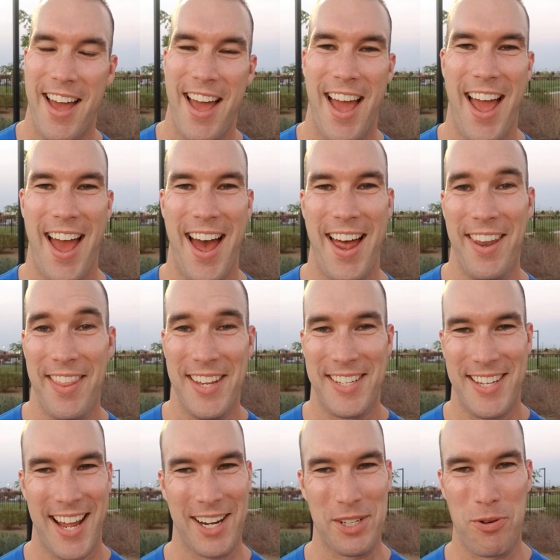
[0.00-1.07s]
And this
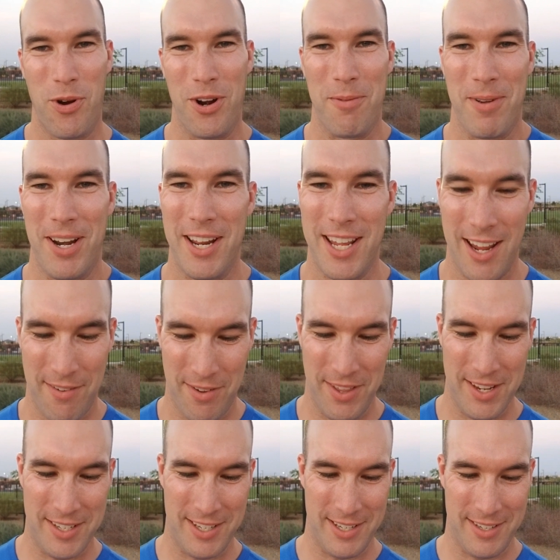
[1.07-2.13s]
next quote I'm gonna give you,
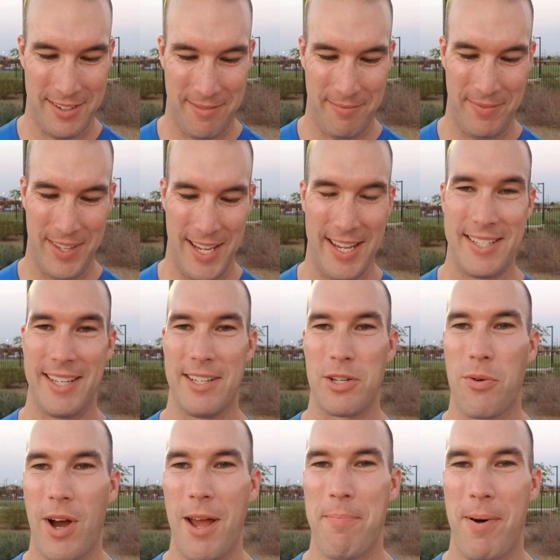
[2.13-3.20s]
this is
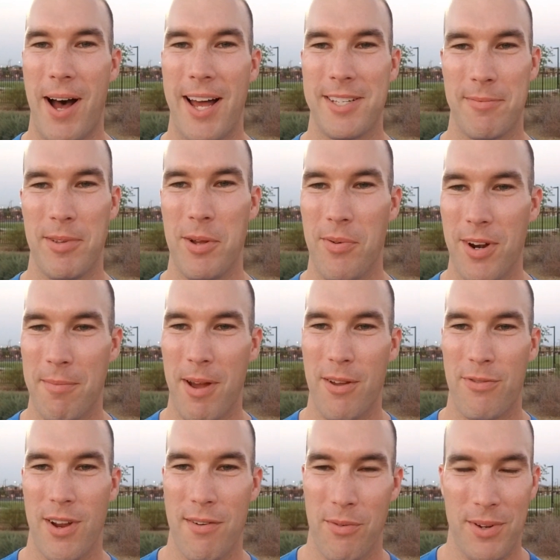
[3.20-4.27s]
quite possibly one of my
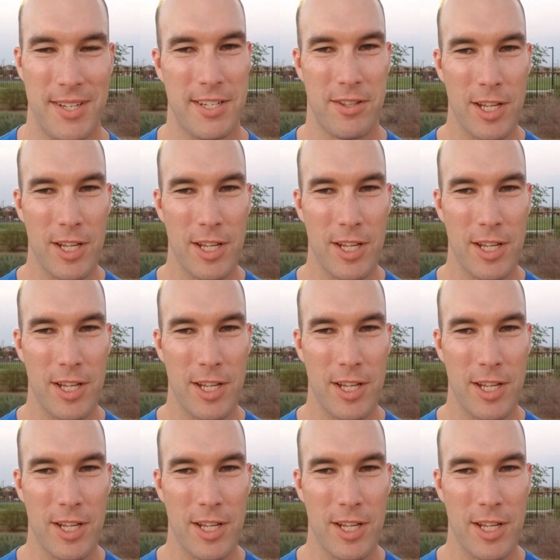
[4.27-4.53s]
favorite ones.